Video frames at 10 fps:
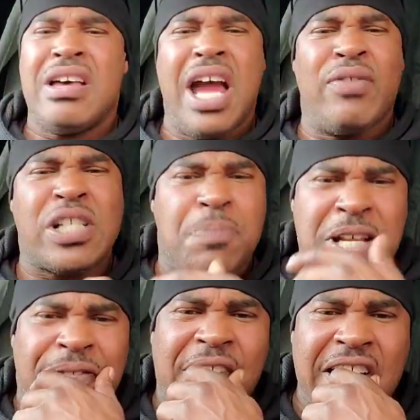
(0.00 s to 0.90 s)
Errol
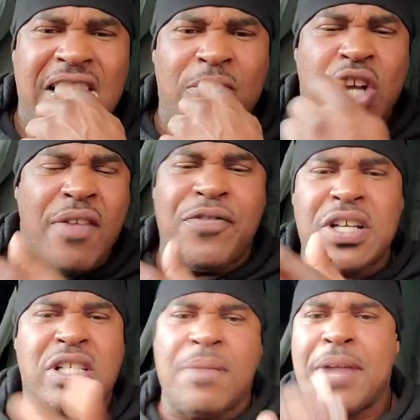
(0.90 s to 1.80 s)
Spence fans, I'm trying to
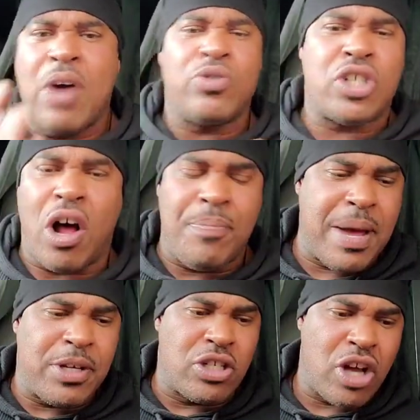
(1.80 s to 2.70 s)
figure something out with y'all,
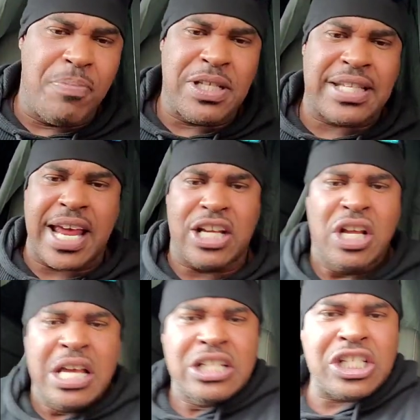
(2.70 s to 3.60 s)
man, because y'all be saying
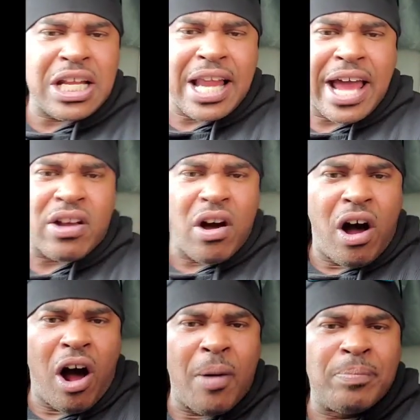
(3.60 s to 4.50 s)
shit like,
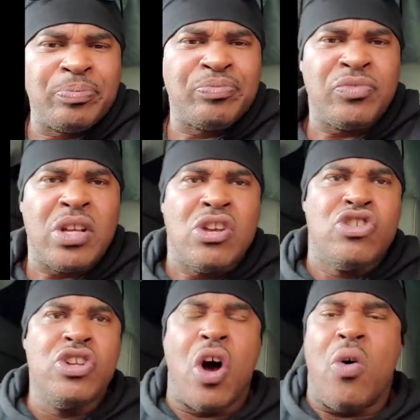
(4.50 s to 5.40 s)

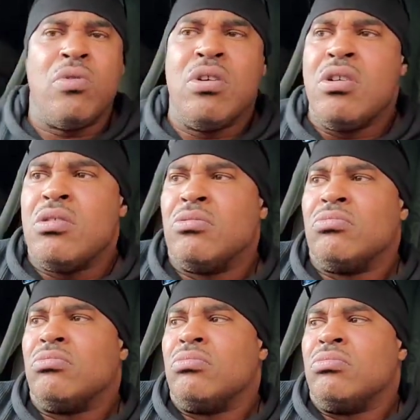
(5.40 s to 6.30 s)
you know,
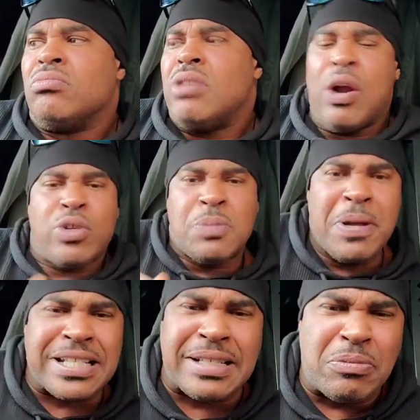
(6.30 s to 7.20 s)
Errol
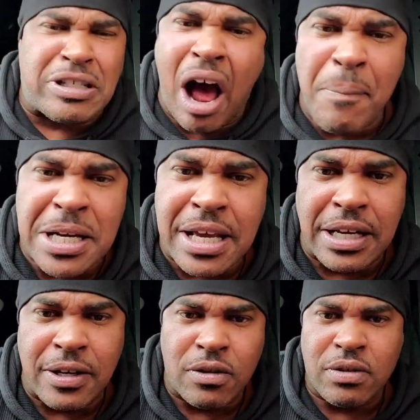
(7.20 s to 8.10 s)
Spence
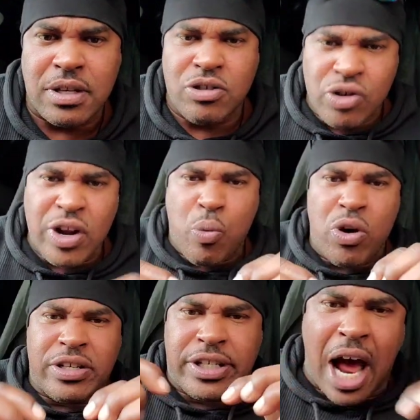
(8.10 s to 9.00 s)
dominated. You know that
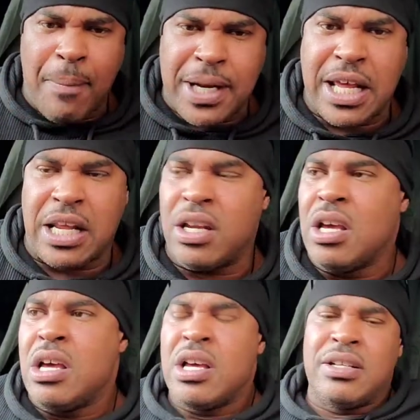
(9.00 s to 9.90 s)
word, dominated.
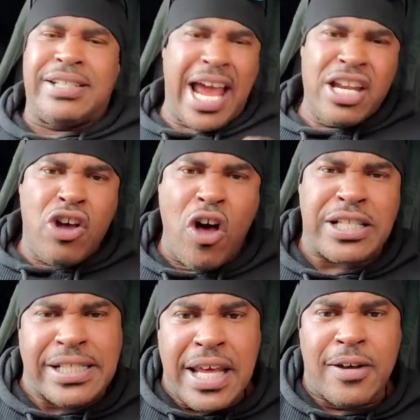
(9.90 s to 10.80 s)
Danny
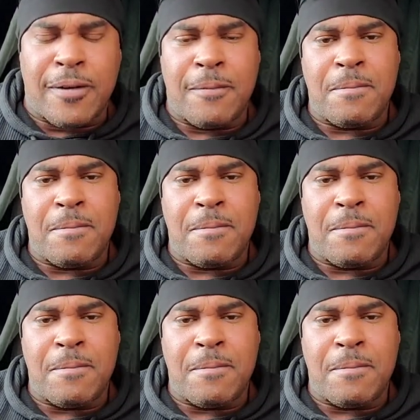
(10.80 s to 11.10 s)
Garcia.